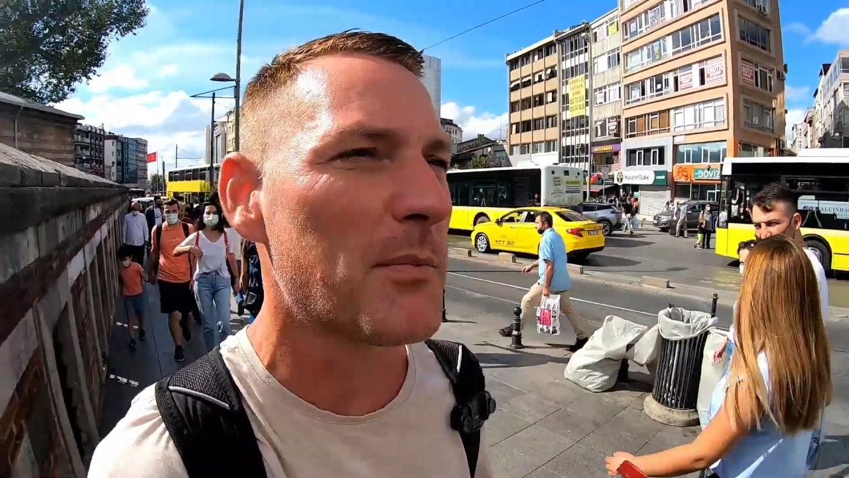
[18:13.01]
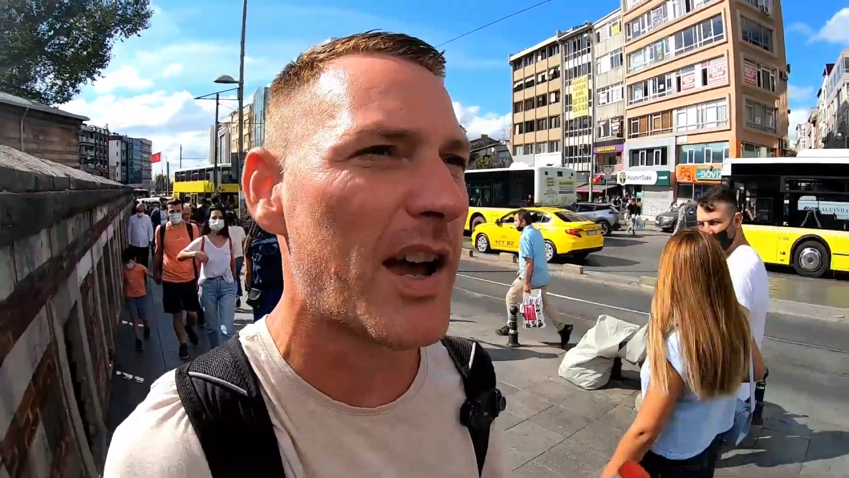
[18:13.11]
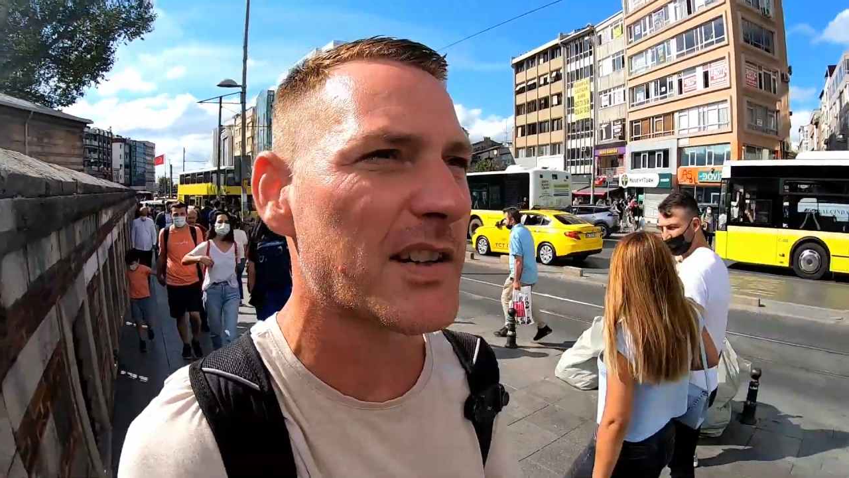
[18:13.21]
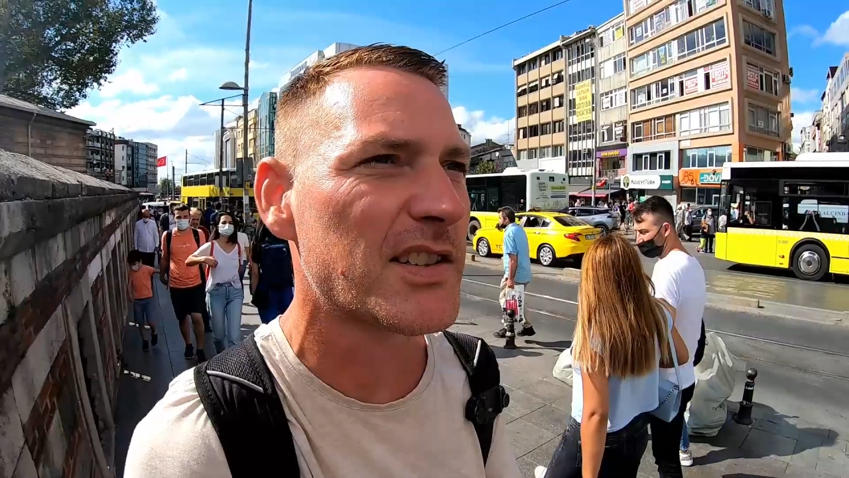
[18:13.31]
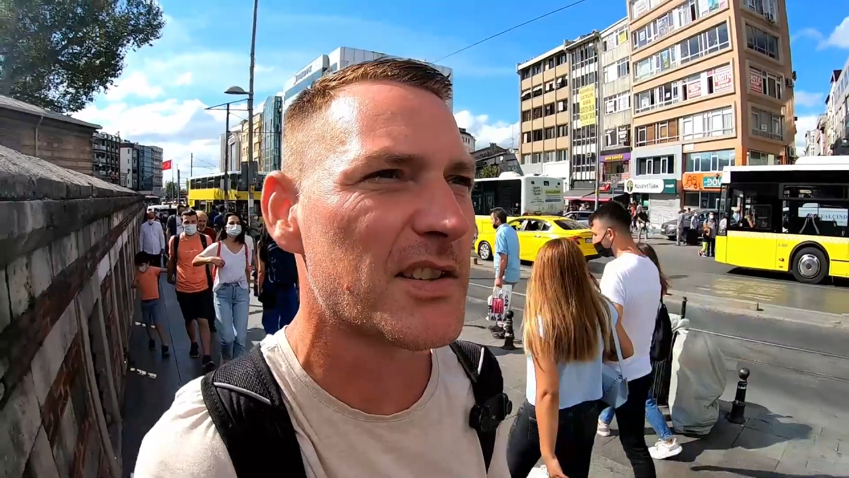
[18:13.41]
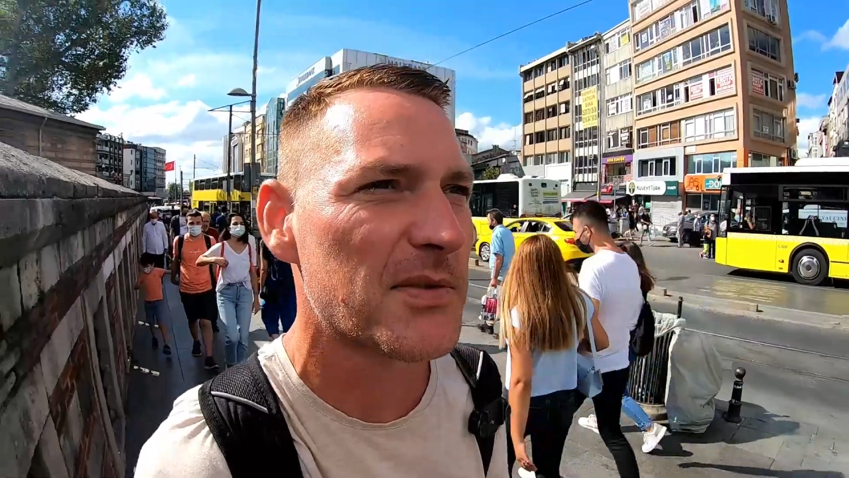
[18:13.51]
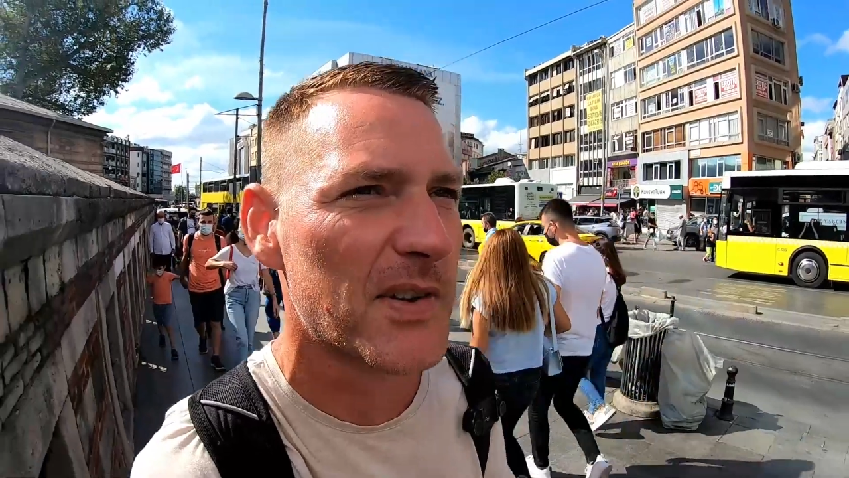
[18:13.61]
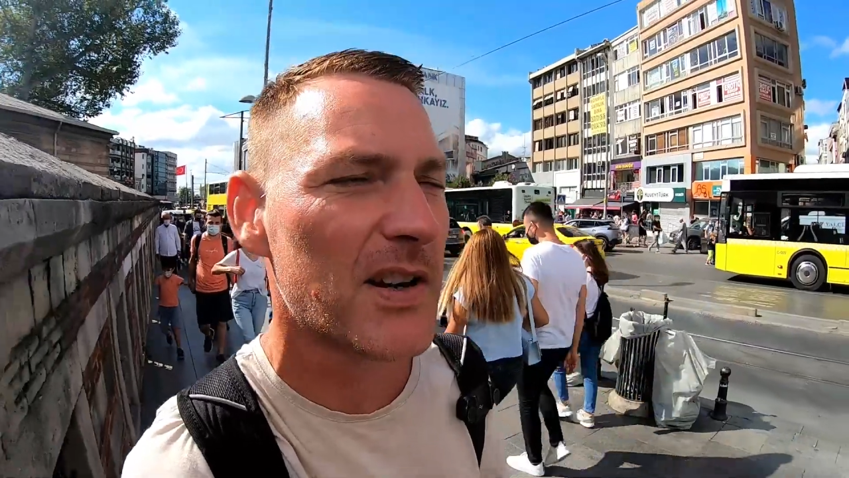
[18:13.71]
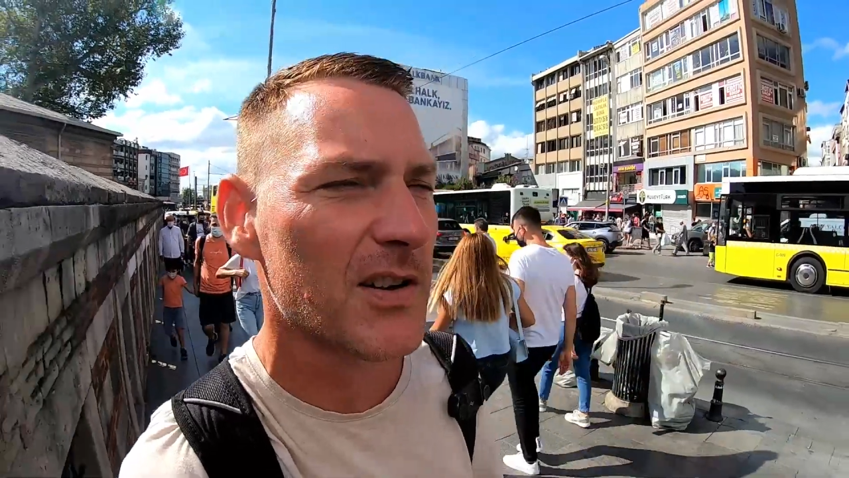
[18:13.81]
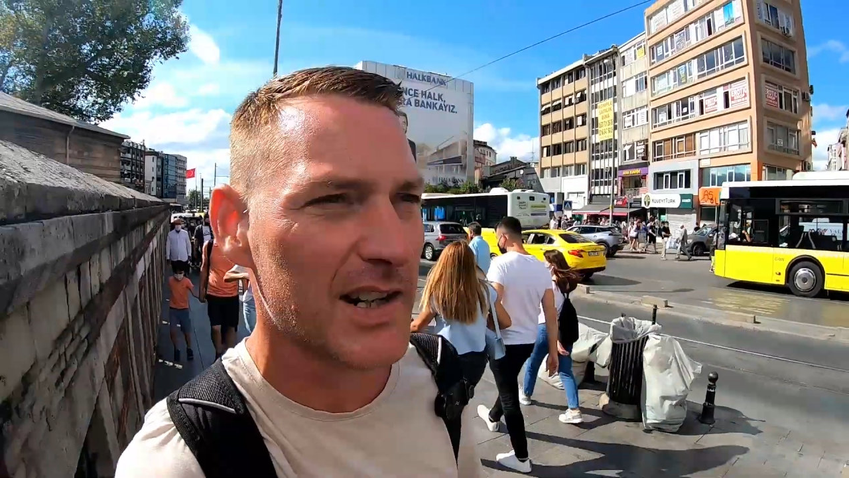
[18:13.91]
back to the
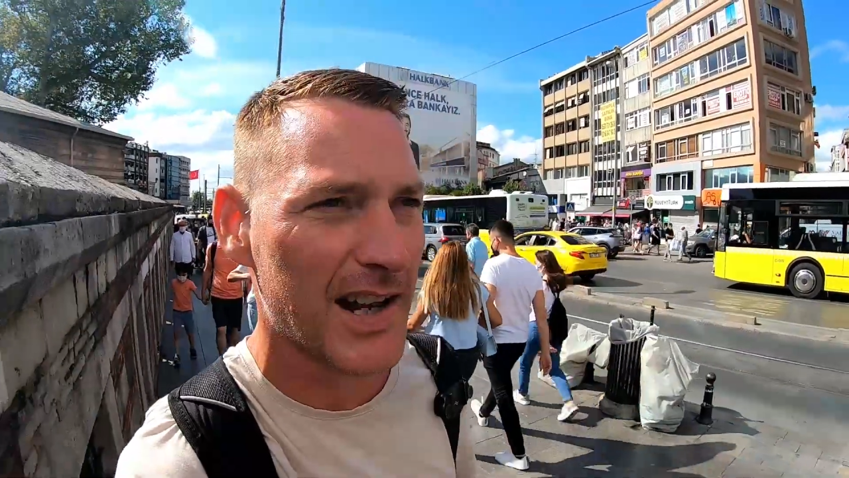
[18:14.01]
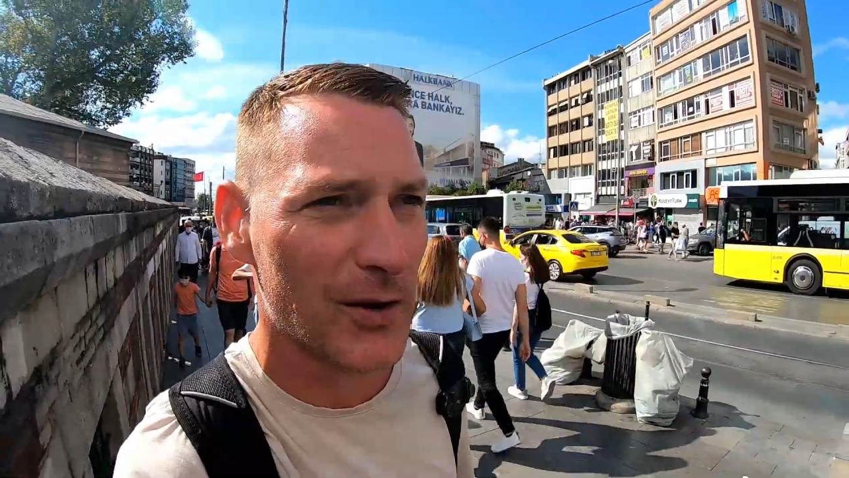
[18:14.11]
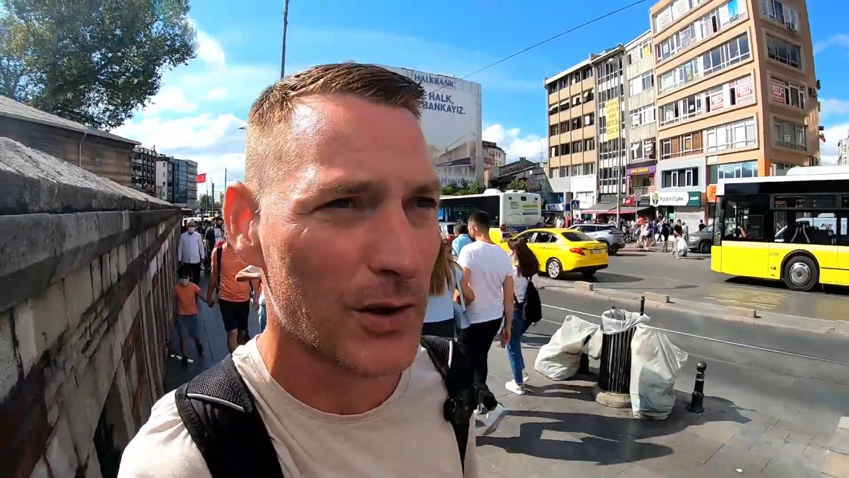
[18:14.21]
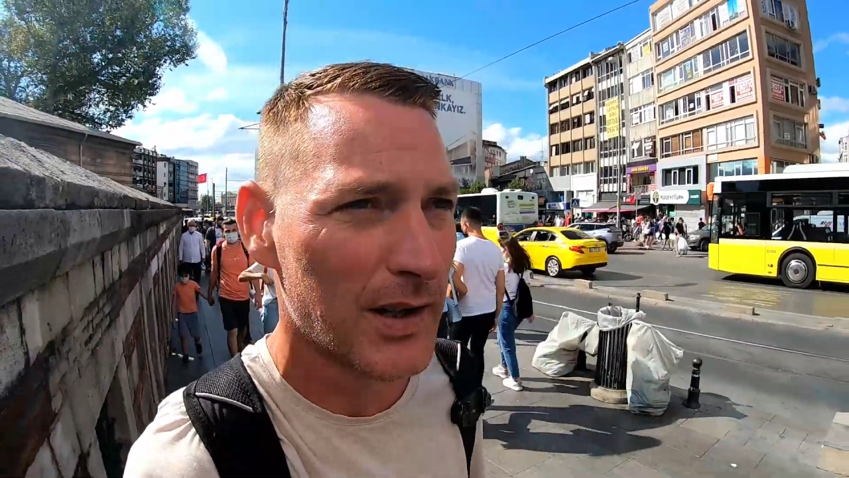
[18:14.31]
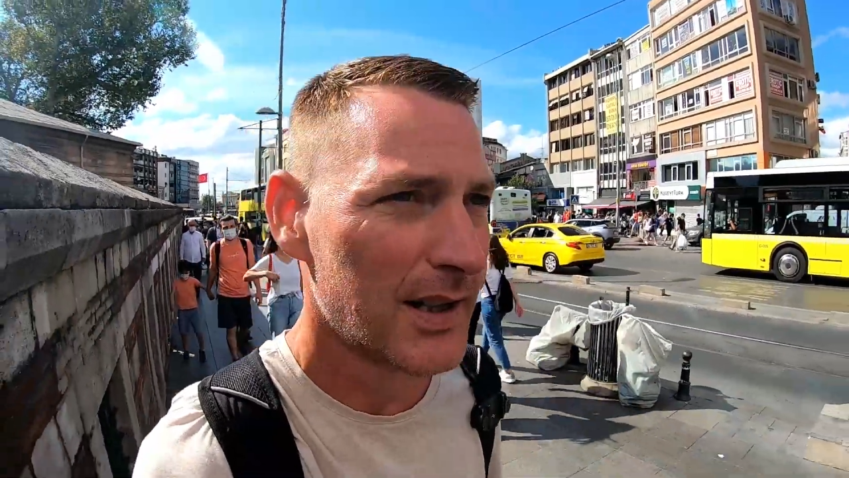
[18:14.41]
ferry now.